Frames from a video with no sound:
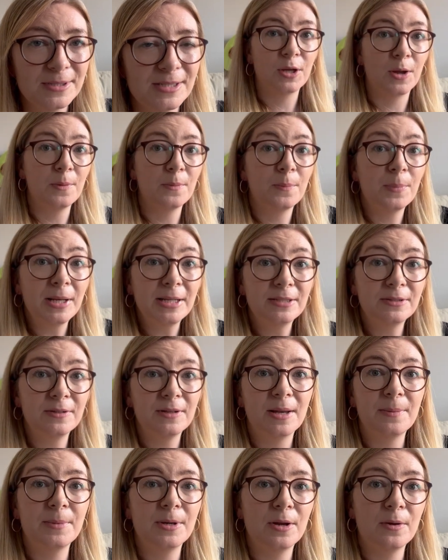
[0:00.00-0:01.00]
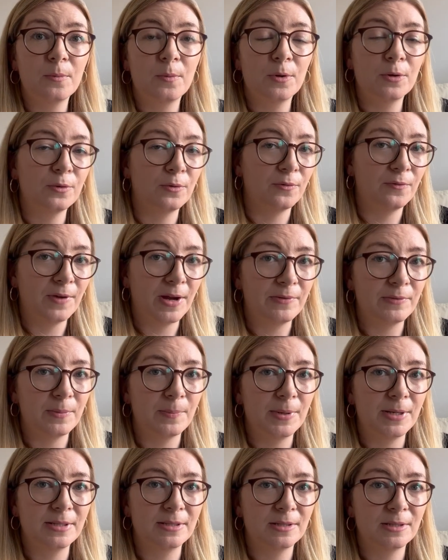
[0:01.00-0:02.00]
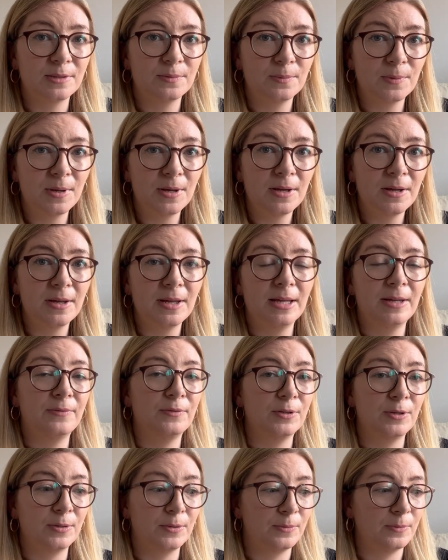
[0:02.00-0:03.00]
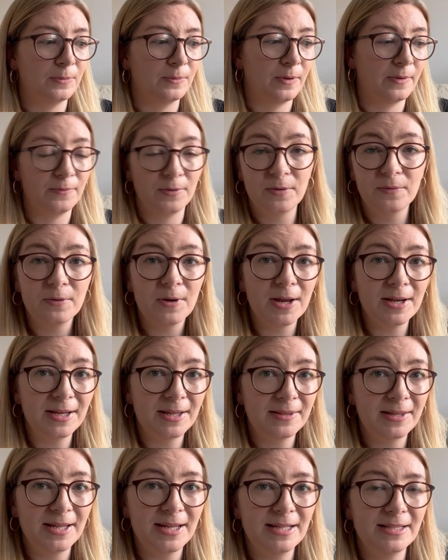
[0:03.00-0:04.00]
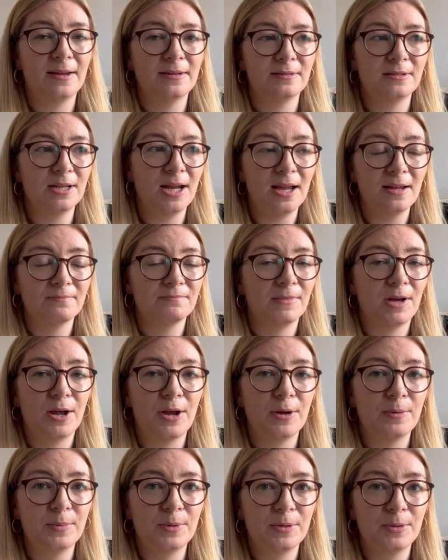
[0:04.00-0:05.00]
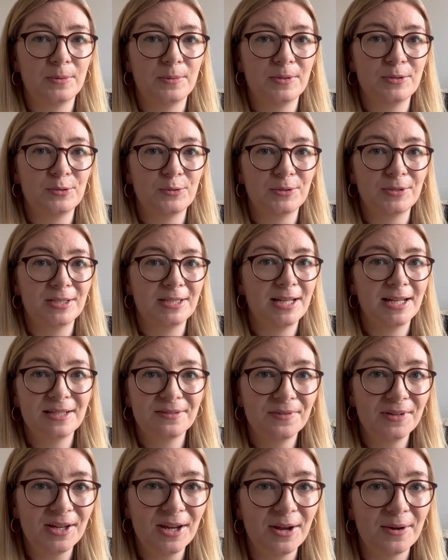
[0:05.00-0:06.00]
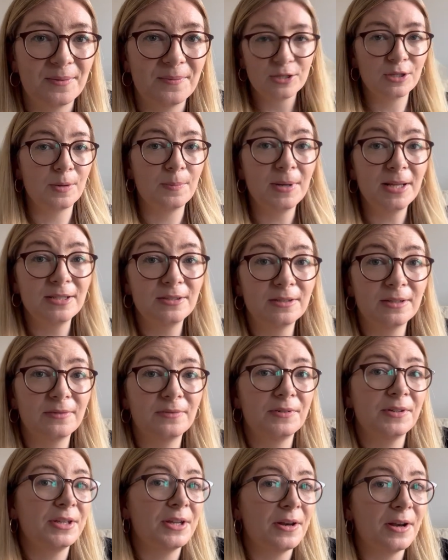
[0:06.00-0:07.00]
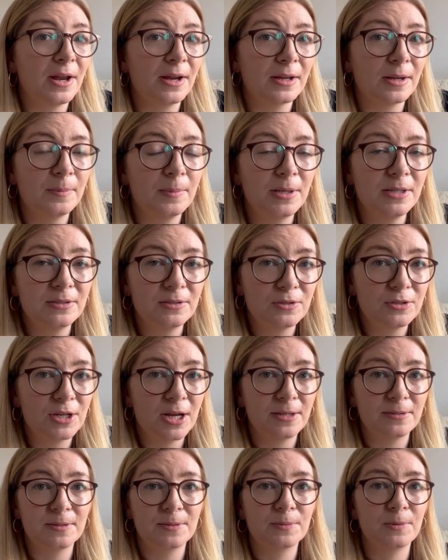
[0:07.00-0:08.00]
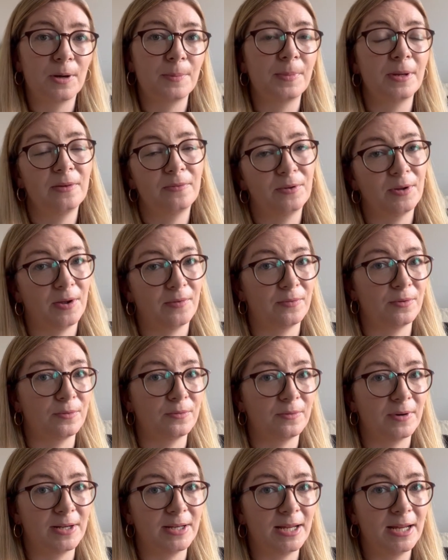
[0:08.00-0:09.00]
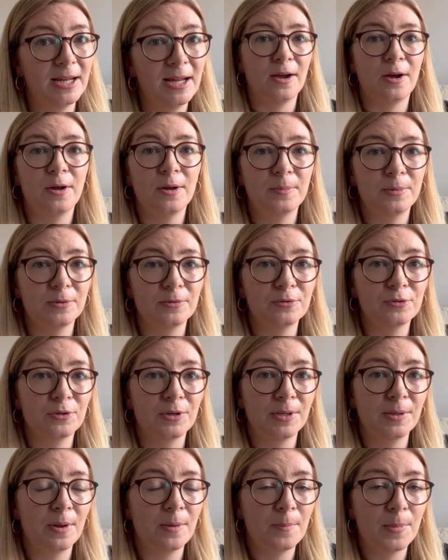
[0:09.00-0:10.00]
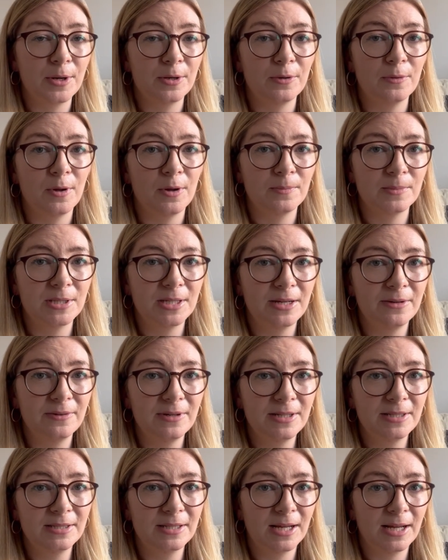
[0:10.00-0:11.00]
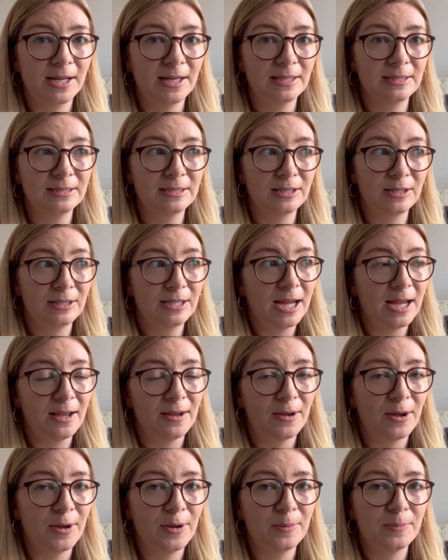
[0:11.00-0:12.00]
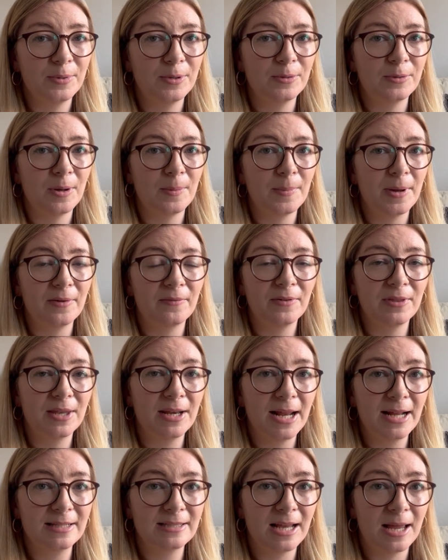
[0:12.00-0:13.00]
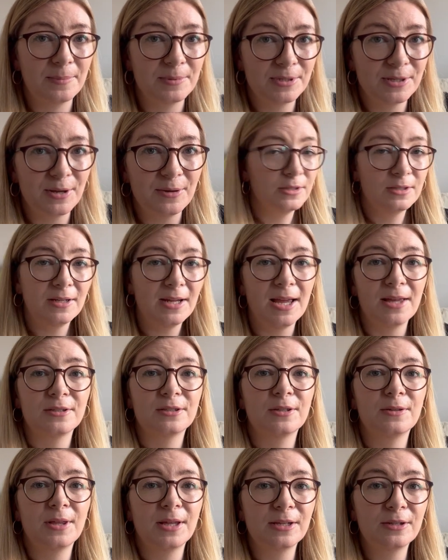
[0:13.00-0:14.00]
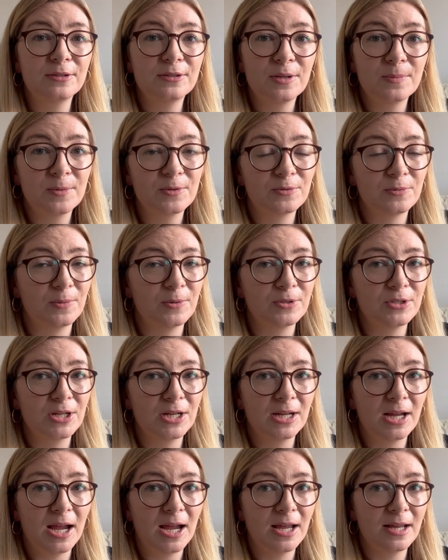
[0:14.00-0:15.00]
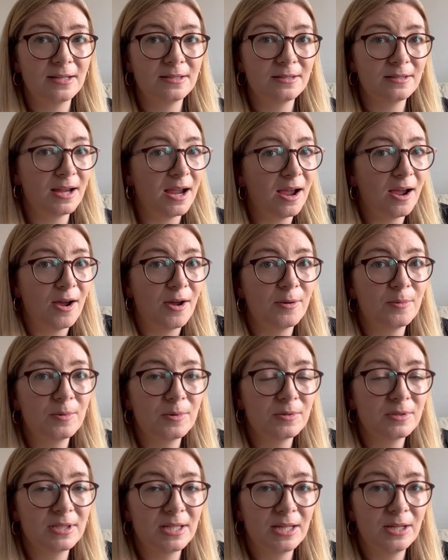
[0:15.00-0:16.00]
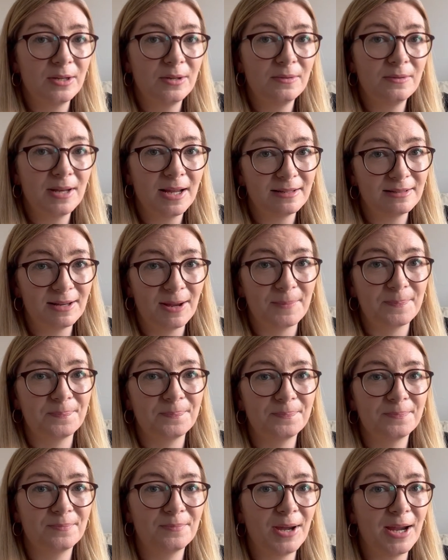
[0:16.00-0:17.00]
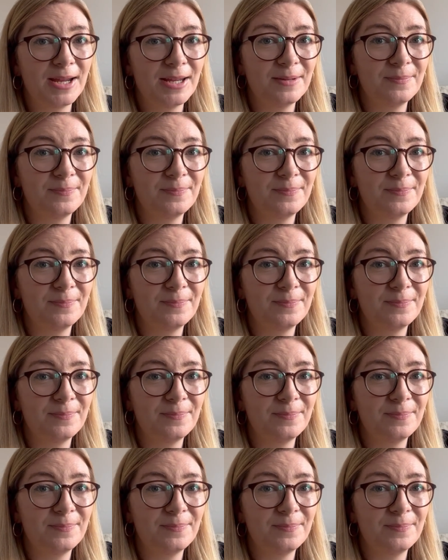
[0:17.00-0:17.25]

So please do let me know what your favorite pieces were, if you've got any of these. And yeah, I hope you enjoyed today's video. So please do give a video a like and please do share and subscribe if you haven't already. I hope you're enjoying my new home series and yeah, I hope you come back for the next episode. So yeah, so thank you so much for watching and yeah, I will see you next time. Bye.